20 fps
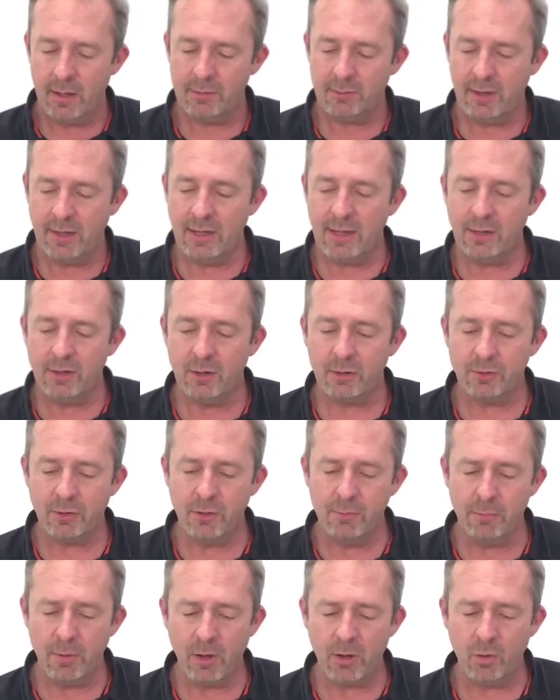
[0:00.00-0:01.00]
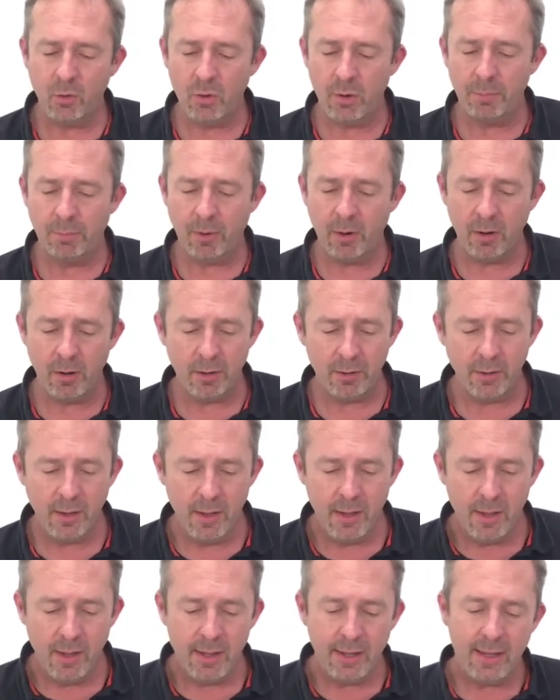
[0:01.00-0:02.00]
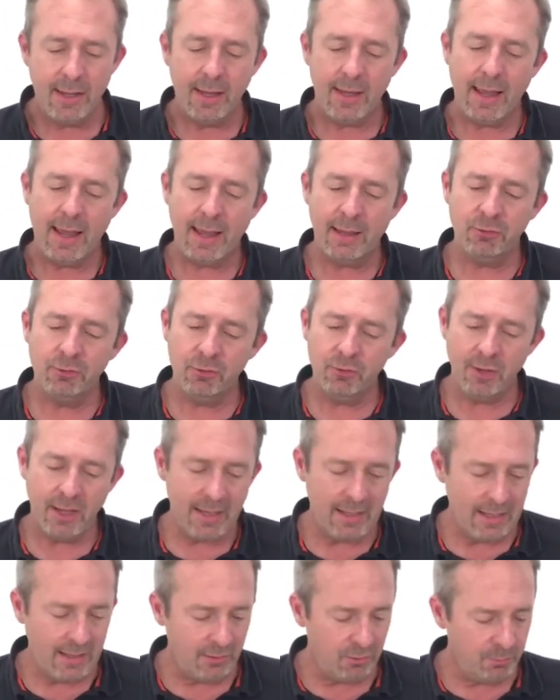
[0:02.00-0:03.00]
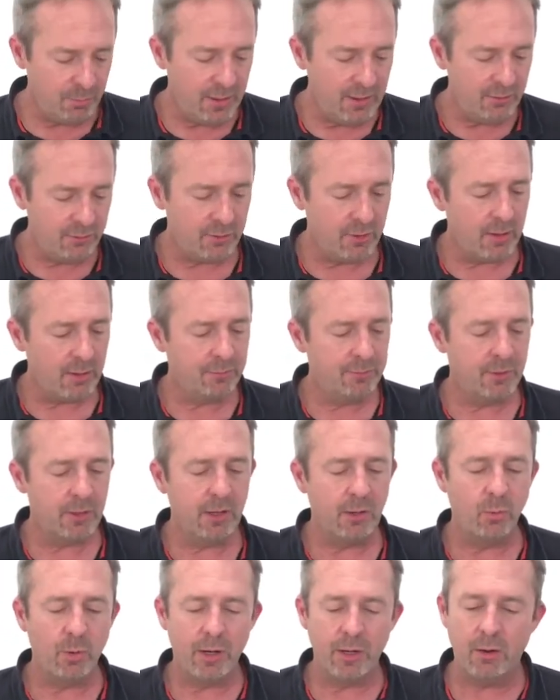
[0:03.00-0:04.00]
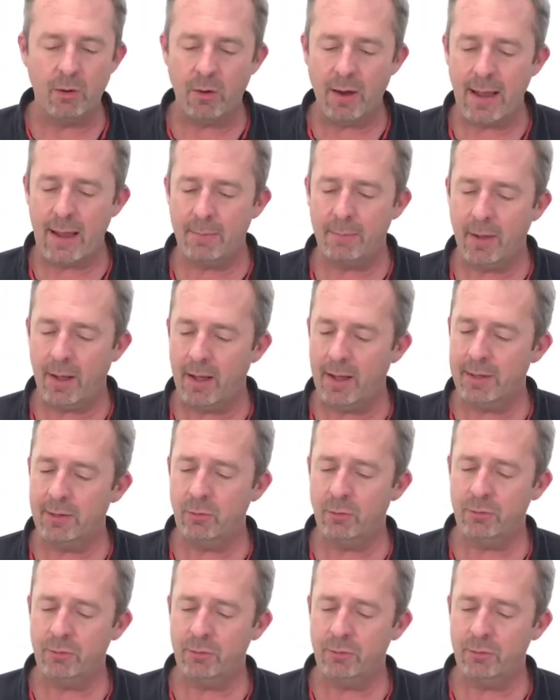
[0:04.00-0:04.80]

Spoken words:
taking your turnbuckle apart, As you take each piece off, you're going to want to grab, I